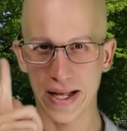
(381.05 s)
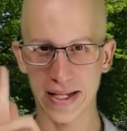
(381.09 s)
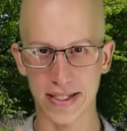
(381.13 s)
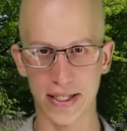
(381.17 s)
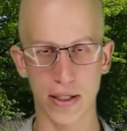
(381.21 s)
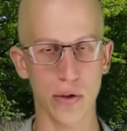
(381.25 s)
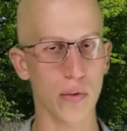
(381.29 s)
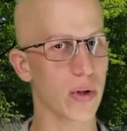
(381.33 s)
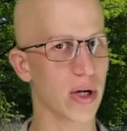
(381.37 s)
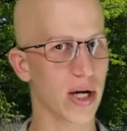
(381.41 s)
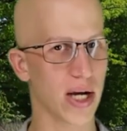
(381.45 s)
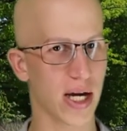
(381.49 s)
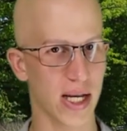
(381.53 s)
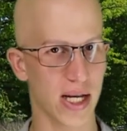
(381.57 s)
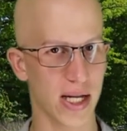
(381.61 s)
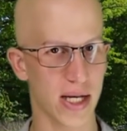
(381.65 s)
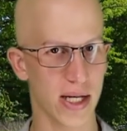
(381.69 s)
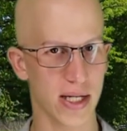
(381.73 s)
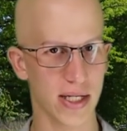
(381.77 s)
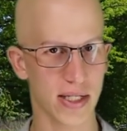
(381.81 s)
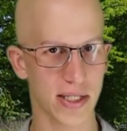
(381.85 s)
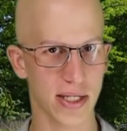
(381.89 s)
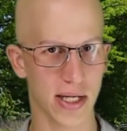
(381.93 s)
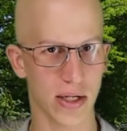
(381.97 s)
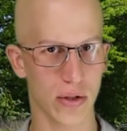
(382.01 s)
and see what
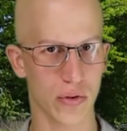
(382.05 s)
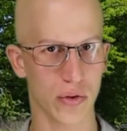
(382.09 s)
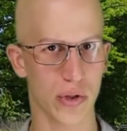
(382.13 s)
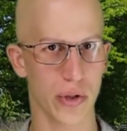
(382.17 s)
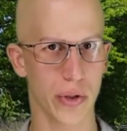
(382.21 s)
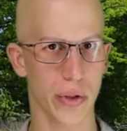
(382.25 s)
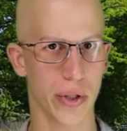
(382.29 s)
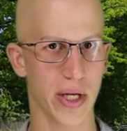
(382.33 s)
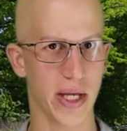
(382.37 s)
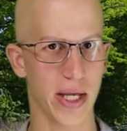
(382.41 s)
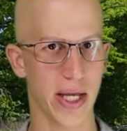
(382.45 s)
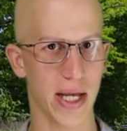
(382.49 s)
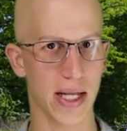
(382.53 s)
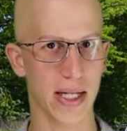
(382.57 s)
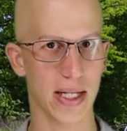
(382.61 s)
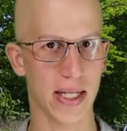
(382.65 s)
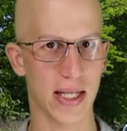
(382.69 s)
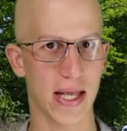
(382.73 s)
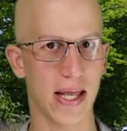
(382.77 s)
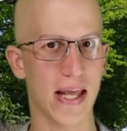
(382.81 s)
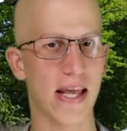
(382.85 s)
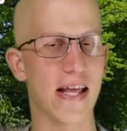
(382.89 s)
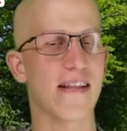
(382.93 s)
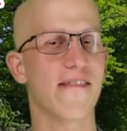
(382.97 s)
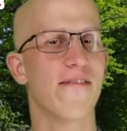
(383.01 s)
kind of discount you can
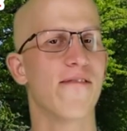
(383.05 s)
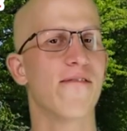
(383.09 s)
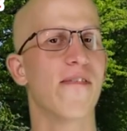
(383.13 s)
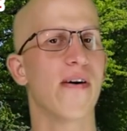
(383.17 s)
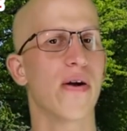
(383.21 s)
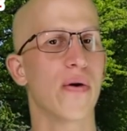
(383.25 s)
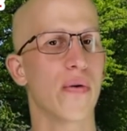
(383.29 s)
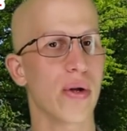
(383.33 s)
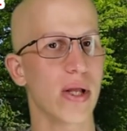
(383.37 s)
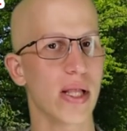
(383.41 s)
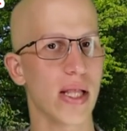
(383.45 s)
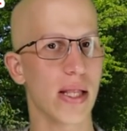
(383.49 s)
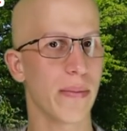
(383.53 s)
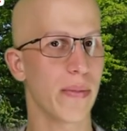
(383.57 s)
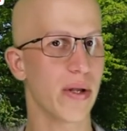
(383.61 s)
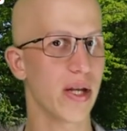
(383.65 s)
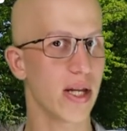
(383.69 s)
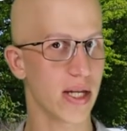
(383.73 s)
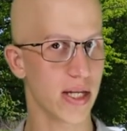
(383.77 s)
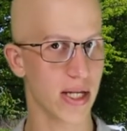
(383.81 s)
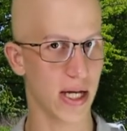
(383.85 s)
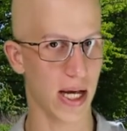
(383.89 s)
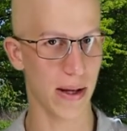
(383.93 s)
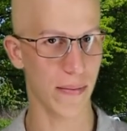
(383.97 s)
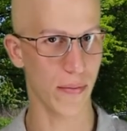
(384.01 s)
get. It's very
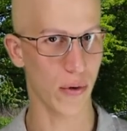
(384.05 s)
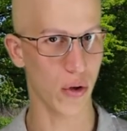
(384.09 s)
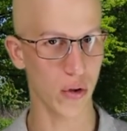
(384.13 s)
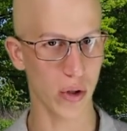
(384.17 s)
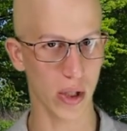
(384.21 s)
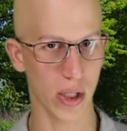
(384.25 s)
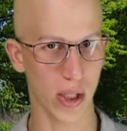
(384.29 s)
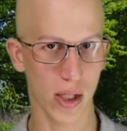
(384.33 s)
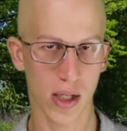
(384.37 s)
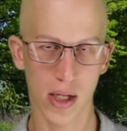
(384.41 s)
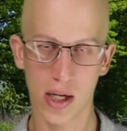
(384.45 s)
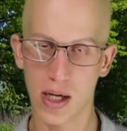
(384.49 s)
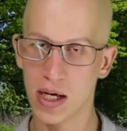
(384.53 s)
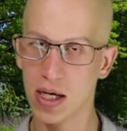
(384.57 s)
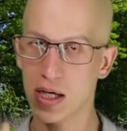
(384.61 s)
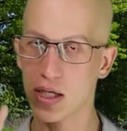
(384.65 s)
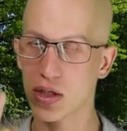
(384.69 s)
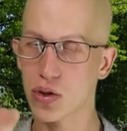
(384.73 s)
limited time only.